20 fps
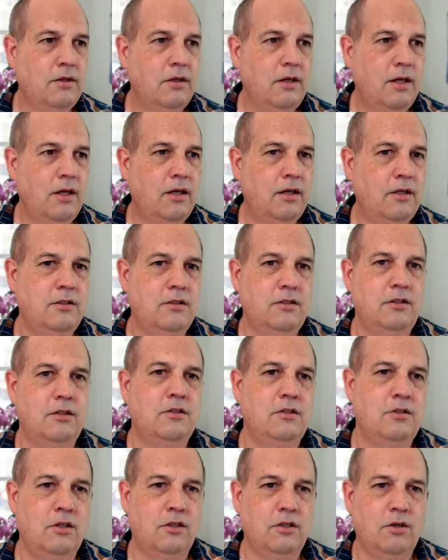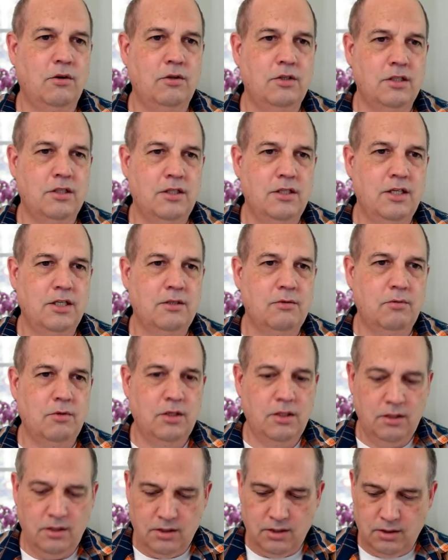and it's not going to the next
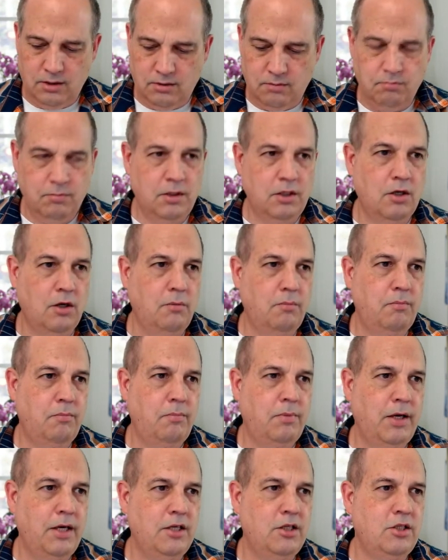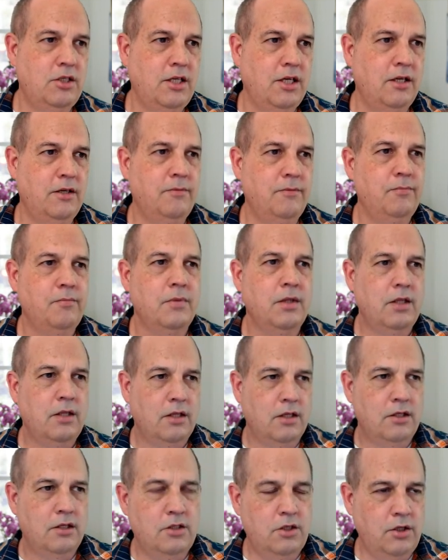one. Let me go page down.
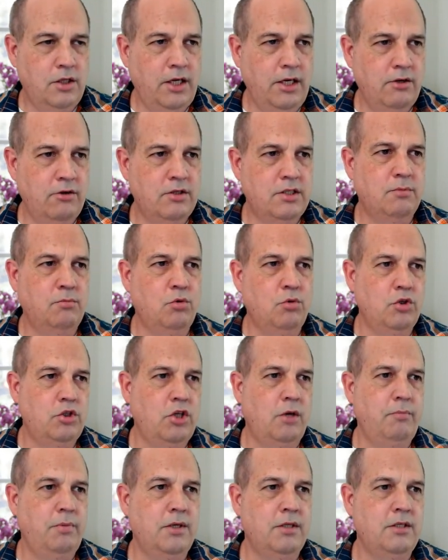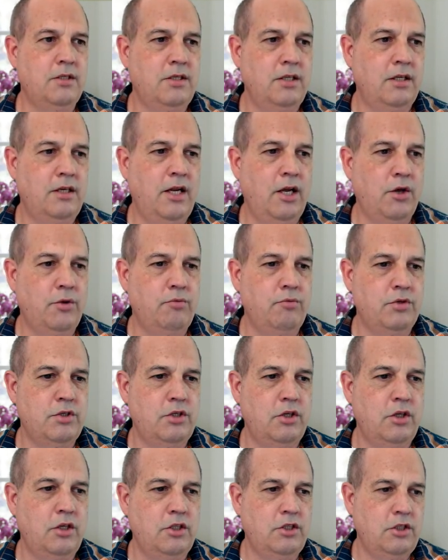So here are some more topics in health
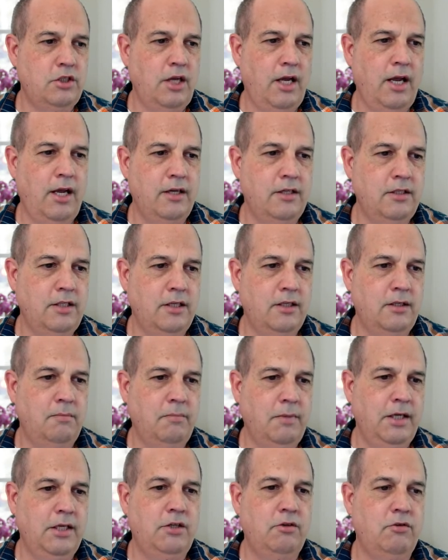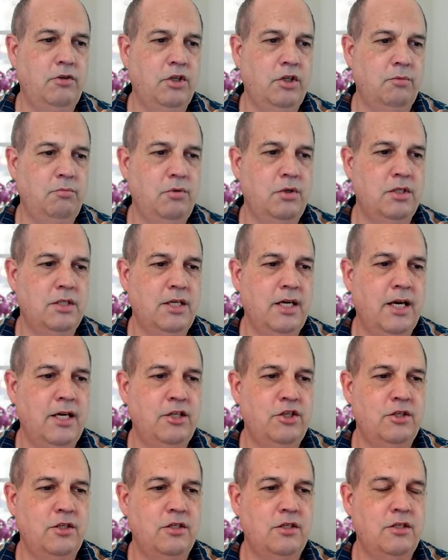research and in media and
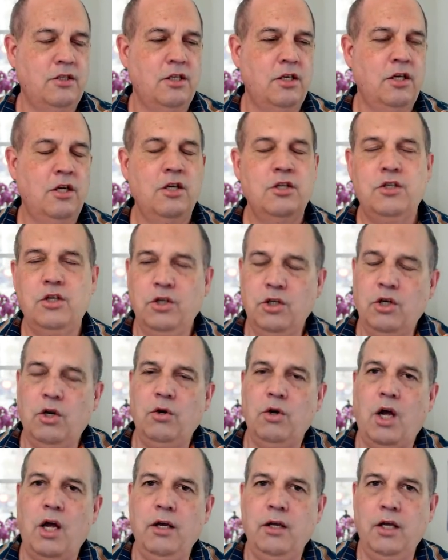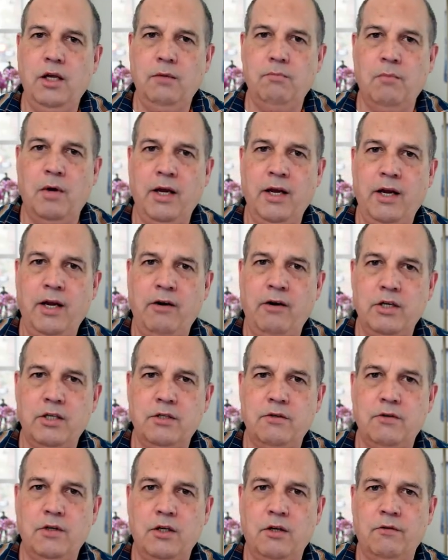communications. So my
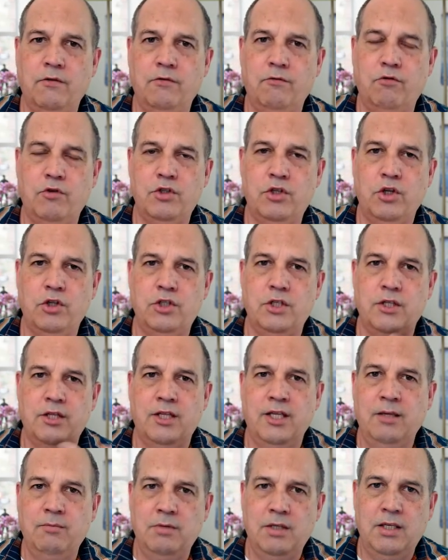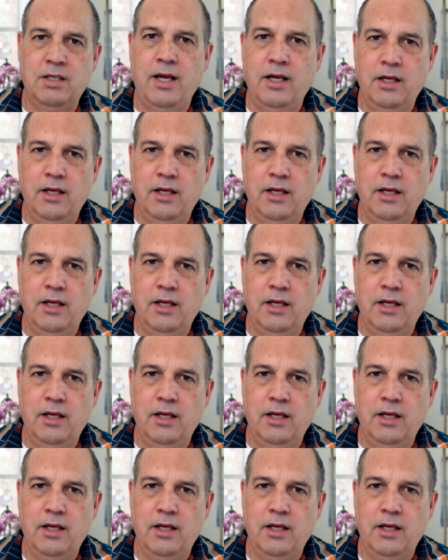area of research is themed